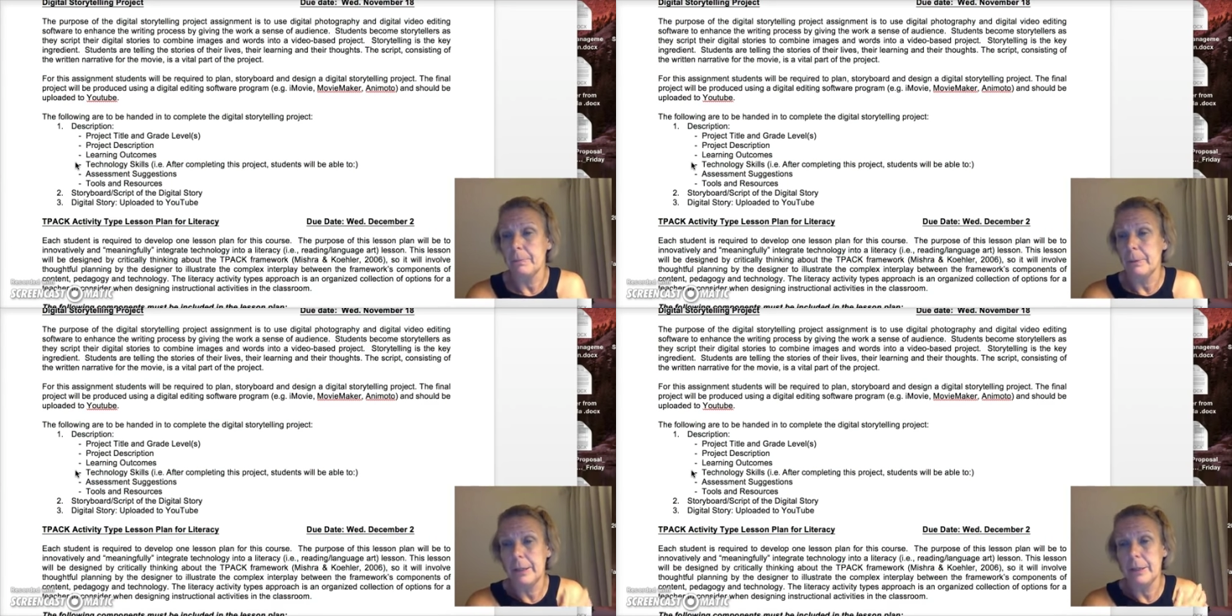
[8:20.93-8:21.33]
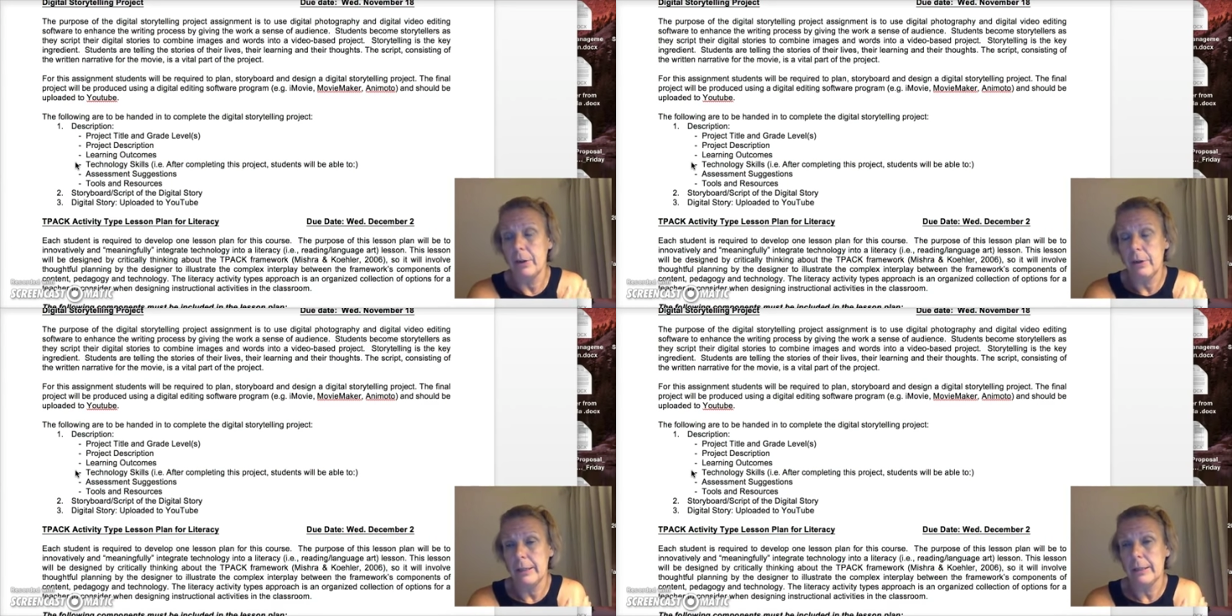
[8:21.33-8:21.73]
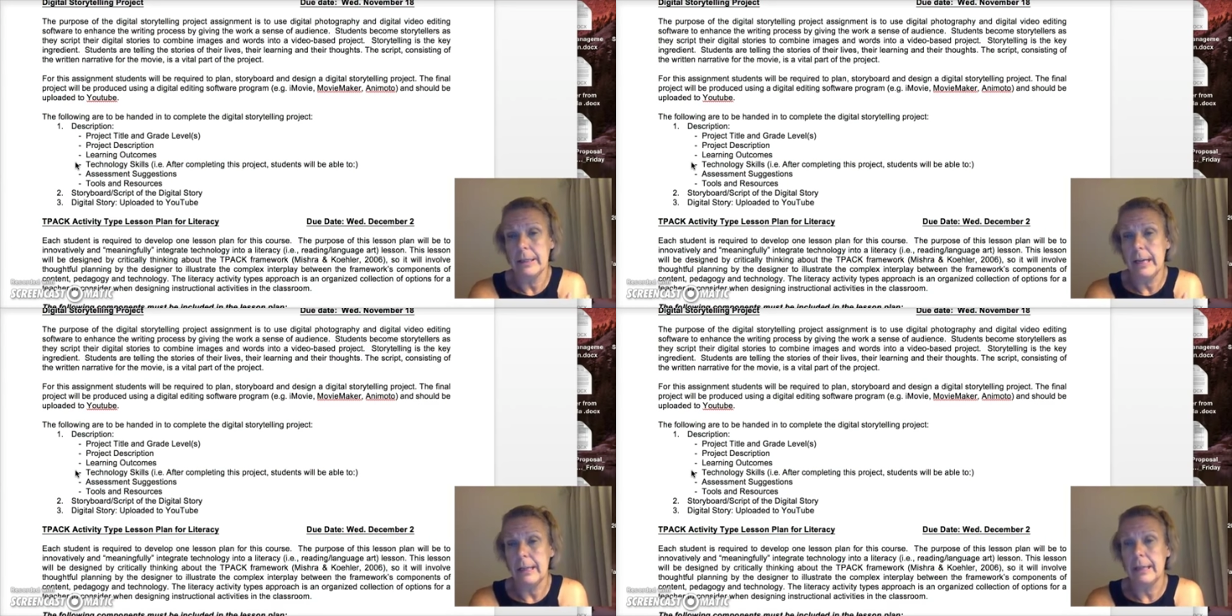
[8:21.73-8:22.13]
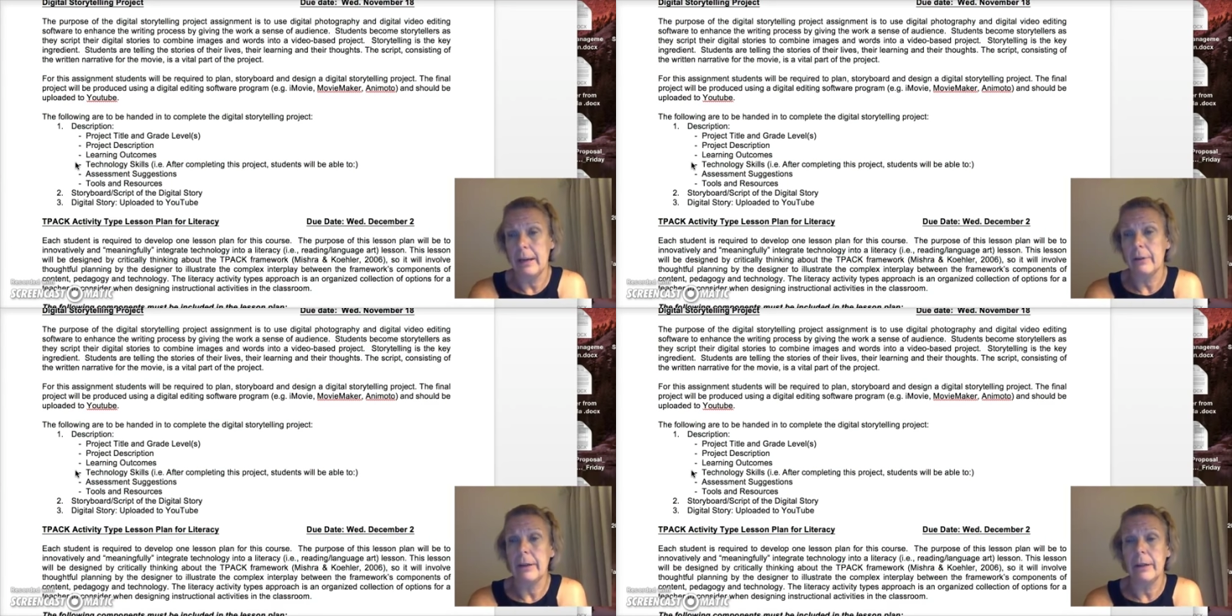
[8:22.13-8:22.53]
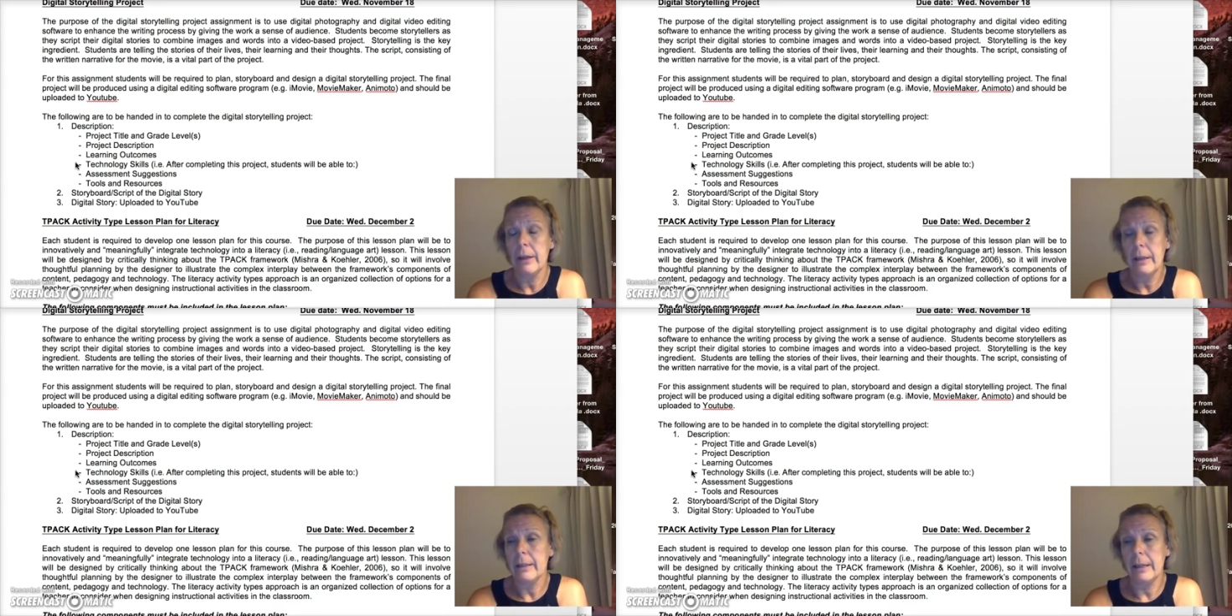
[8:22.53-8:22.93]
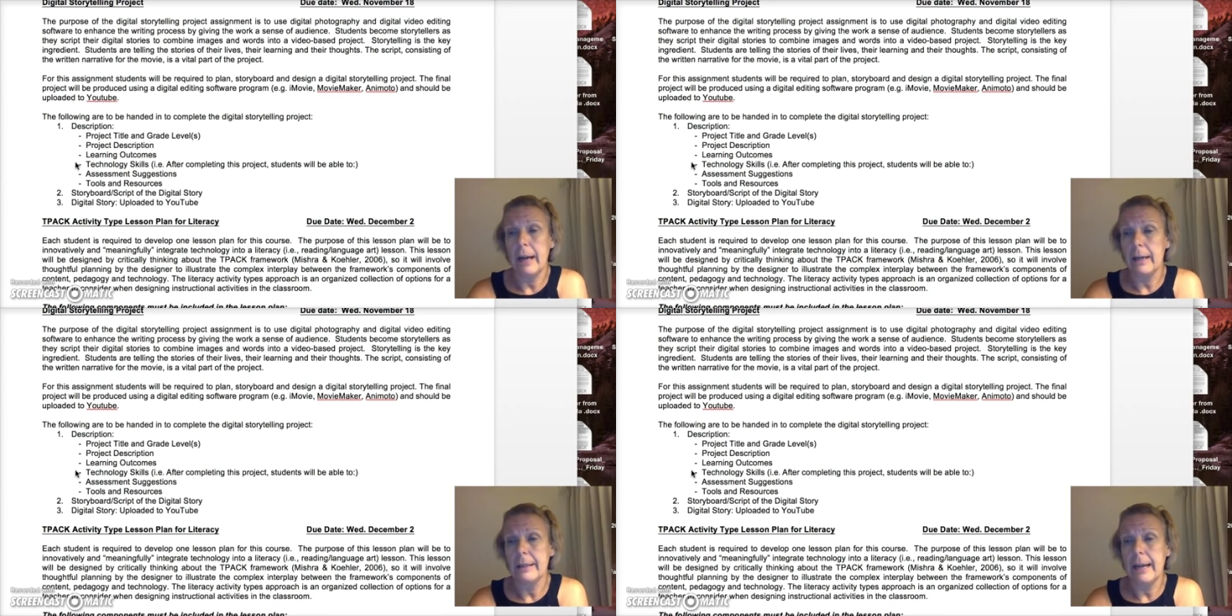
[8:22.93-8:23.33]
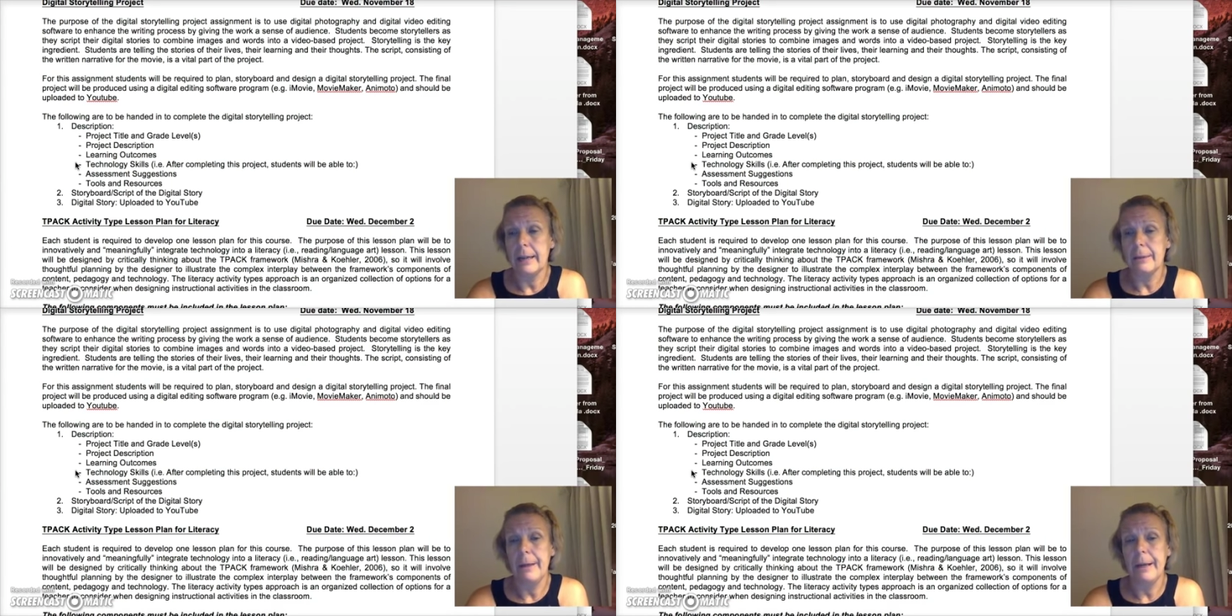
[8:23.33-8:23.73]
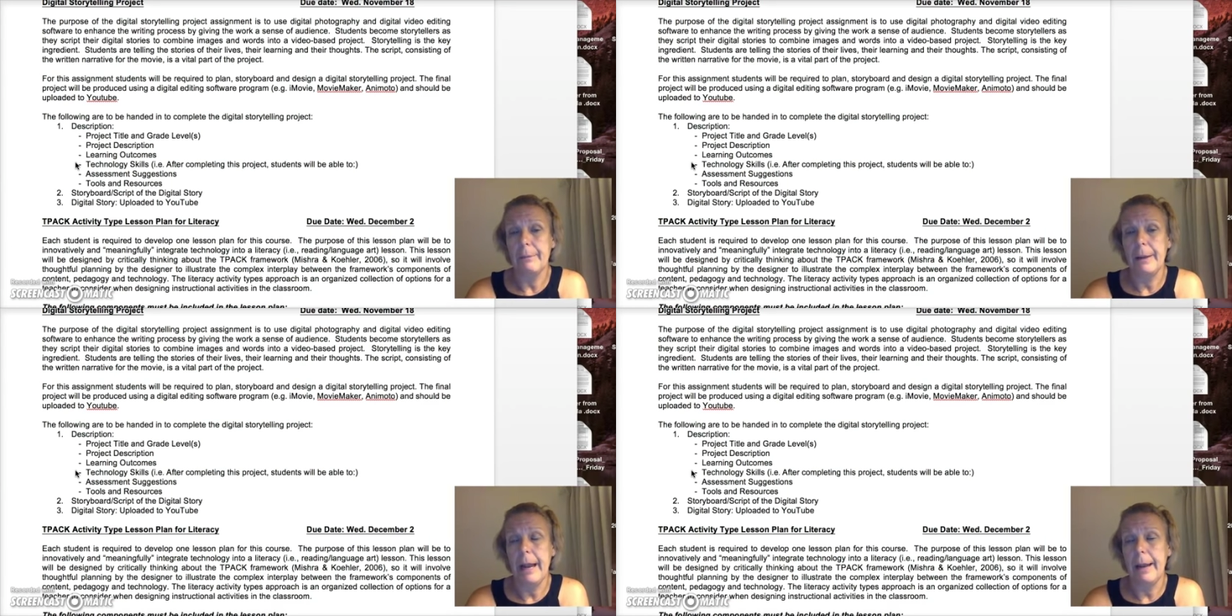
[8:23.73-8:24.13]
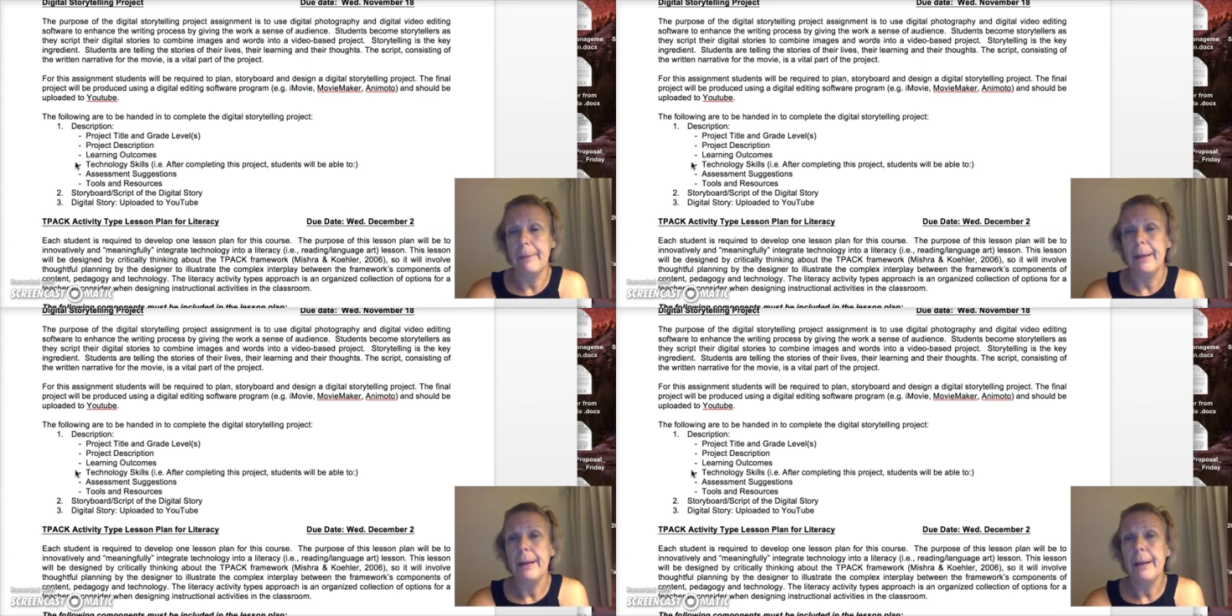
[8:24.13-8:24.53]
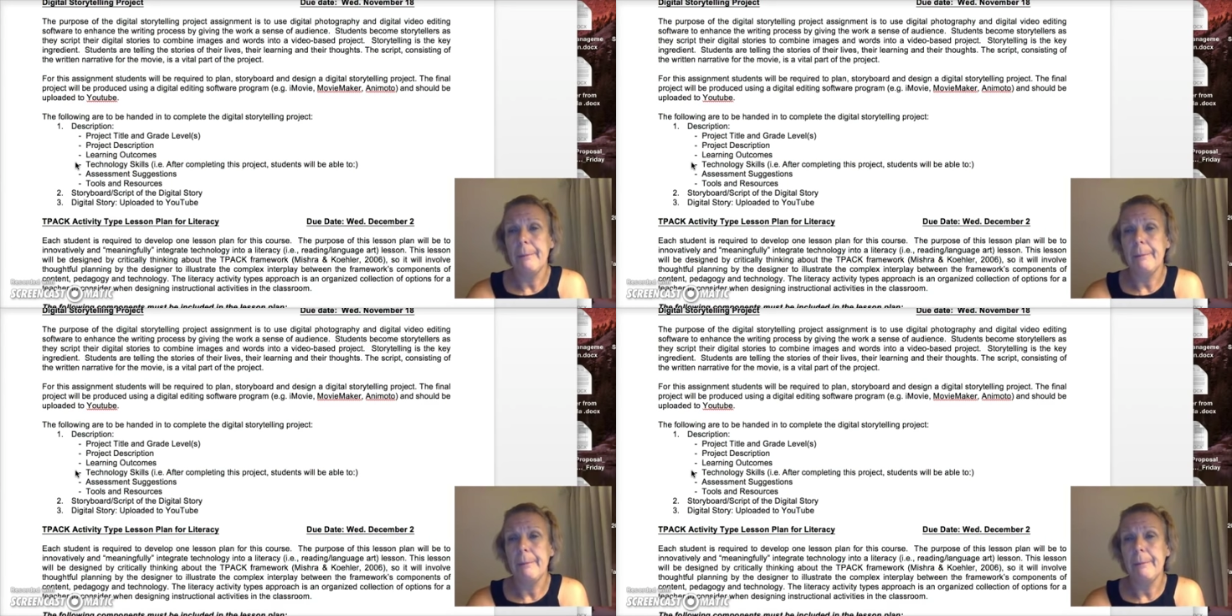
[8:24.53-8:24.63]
please don't hesitate now to contact me. I'll be happy.